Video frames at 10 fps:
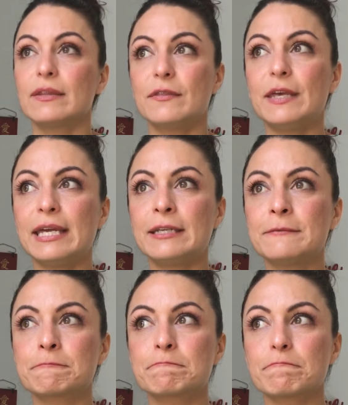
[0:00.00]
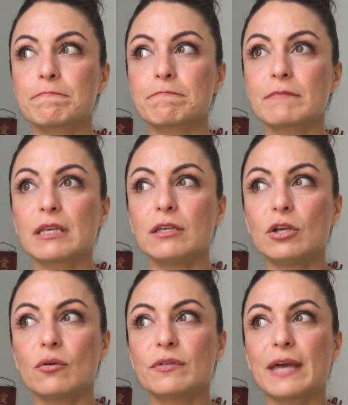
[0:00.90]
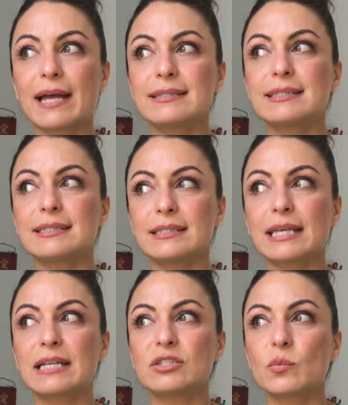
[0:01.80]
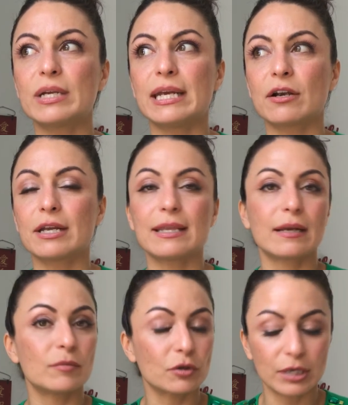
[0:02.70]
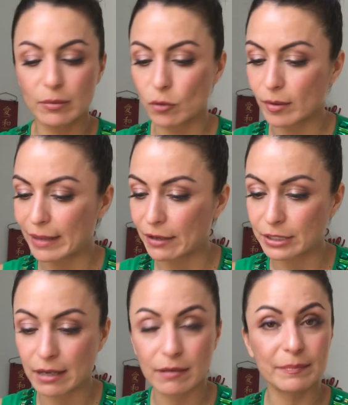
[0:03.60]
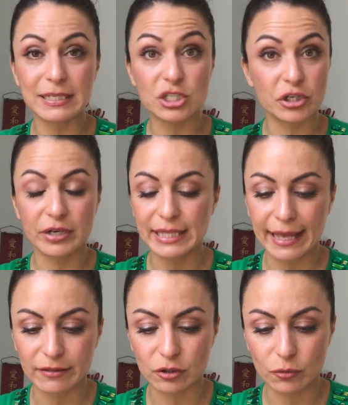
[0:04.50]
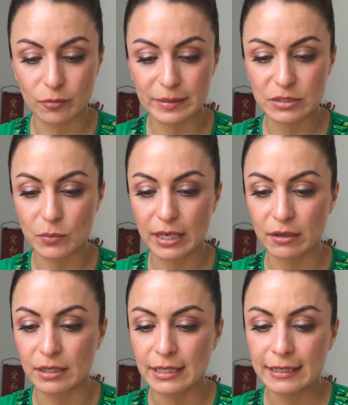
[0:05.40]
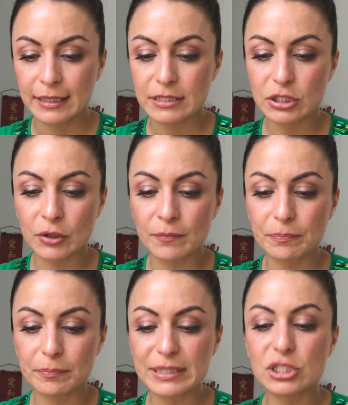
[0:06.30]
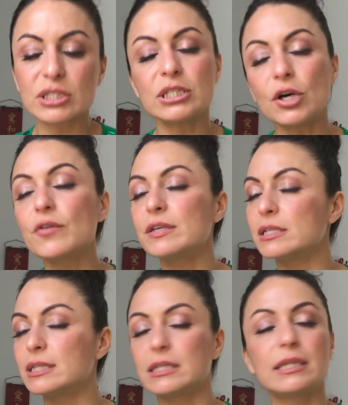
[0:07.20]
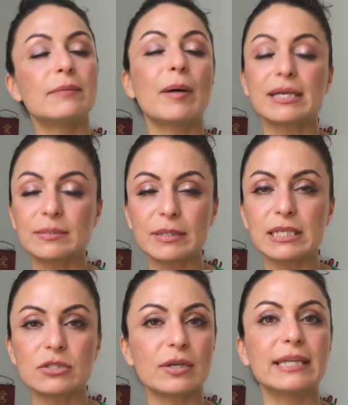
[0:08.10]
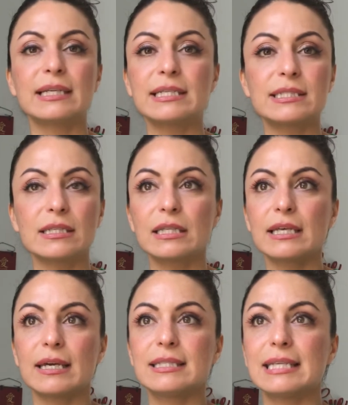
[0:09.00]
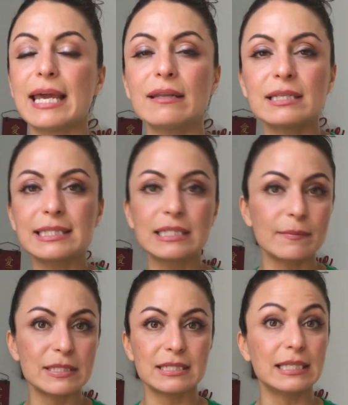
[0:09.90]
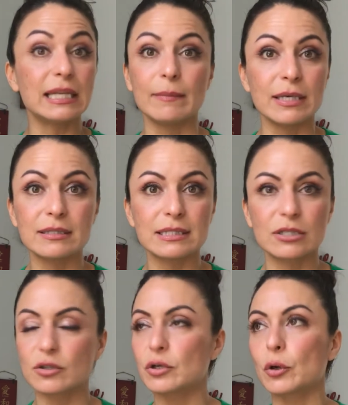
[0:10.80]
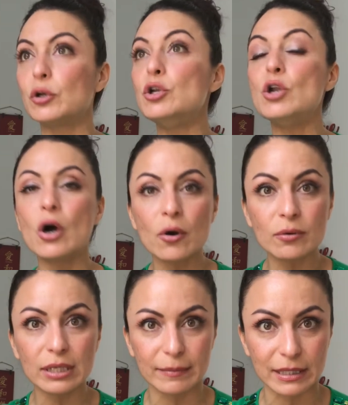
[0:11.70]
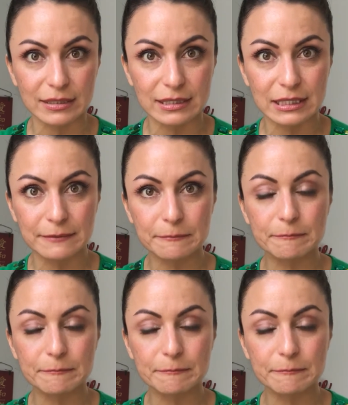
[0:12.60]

then you know that's that's one area that I'm learning more about and I'll be sharing that in the group as well. So, but just know that, that the possibilities are endless. It's endless limit limits. There, there are no limits